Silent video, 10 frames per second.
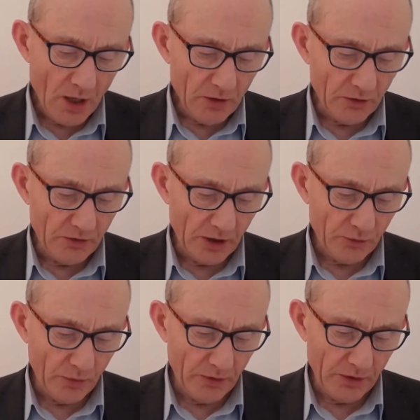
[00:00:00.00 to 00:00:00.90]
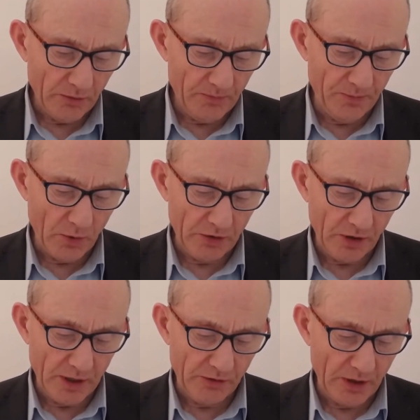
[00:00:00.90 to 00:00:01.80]
Suggest one reason why
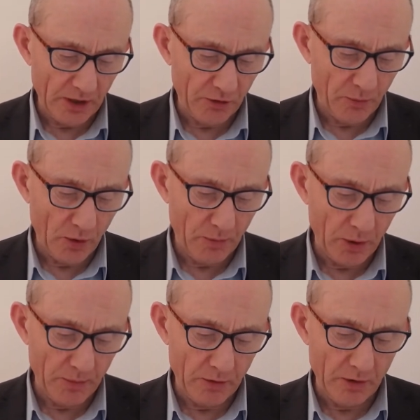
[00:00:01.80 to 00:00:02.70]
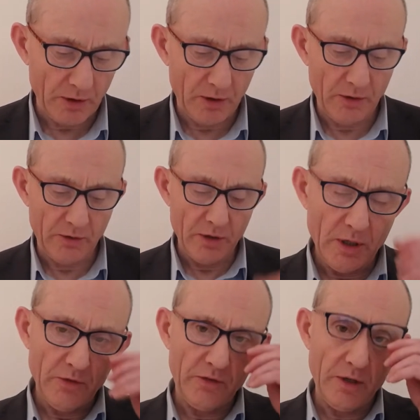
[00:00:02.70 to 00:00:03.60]
scientists think it's more appropriate to include
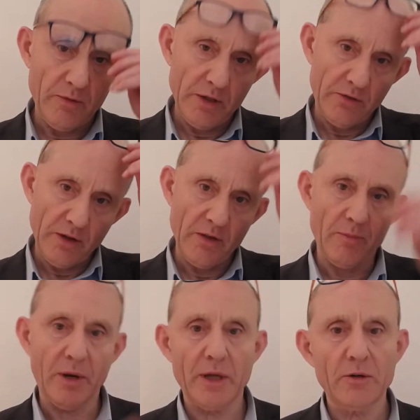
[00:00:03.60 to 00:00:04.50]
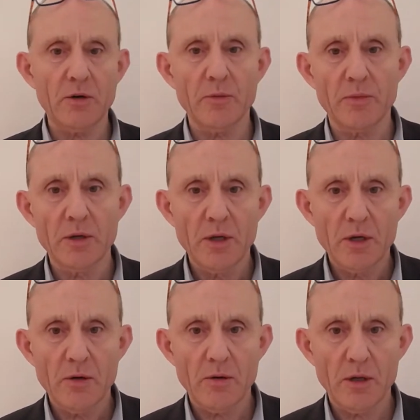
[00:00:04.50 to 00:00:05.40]
seaweeds in the plant group.
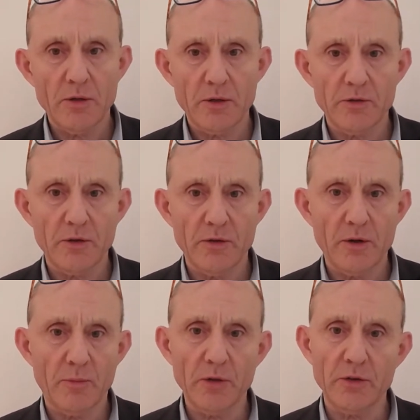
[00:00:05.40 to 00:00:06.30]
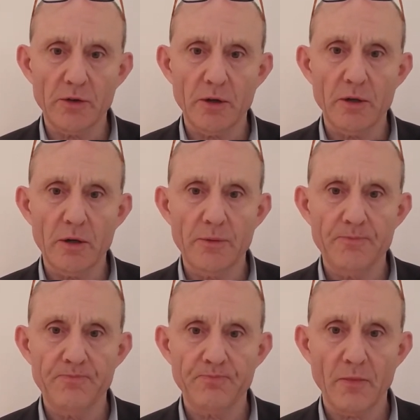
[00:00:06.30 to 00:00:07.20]
Well, you could say they're multicellular.
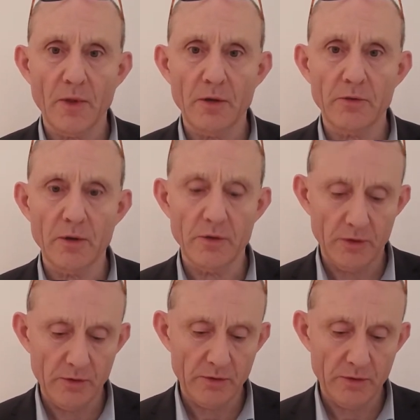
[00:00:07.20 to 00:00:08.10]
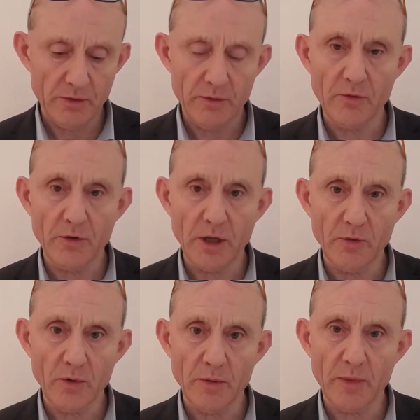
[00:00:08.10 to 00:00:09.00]
Is a good, and they're only
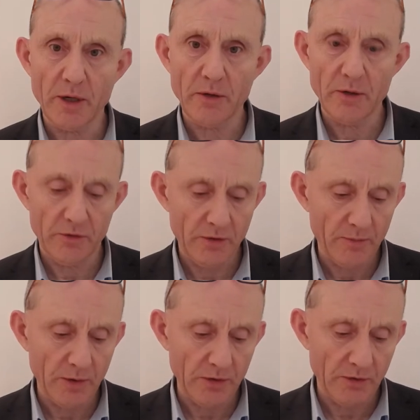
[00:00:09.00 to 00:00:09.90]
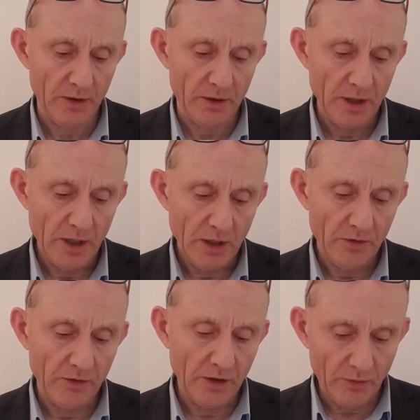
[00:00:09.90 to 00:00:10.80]
getting 1 mark there, it says multicellular.
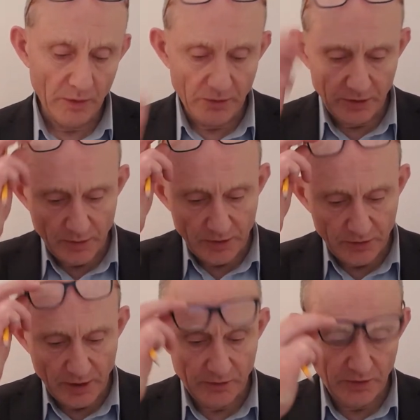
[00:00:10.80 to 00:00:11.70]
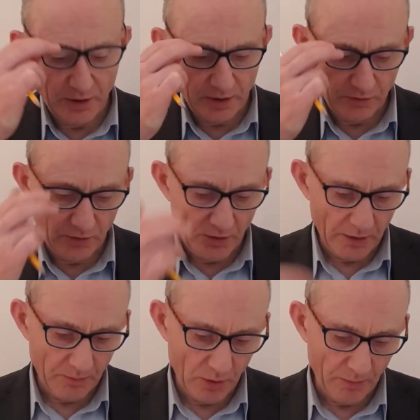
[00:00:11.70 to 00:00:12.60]
Suggest one reason why scientists think it's not
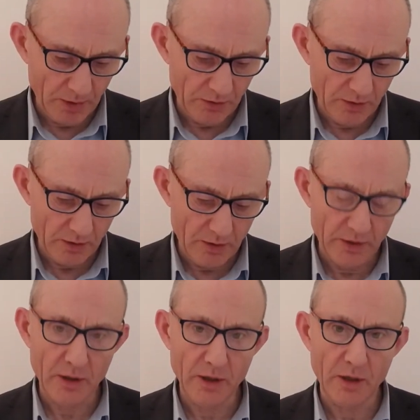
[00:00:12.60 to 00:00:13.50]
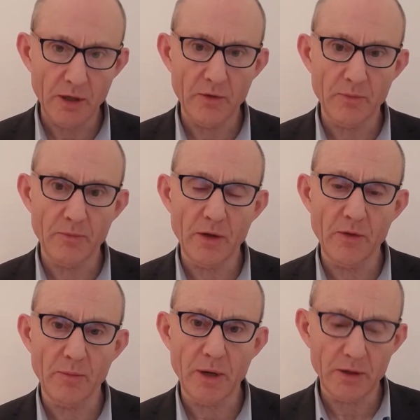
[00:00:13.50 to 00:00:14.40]
appropriate to include algae in
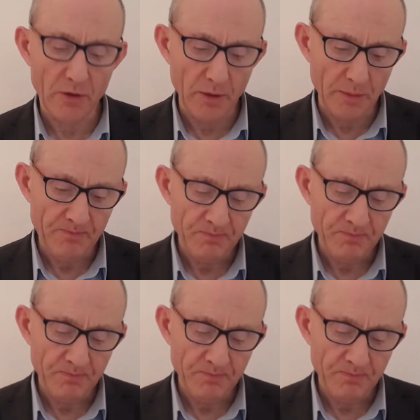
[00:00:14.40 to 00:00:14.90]
the plant group.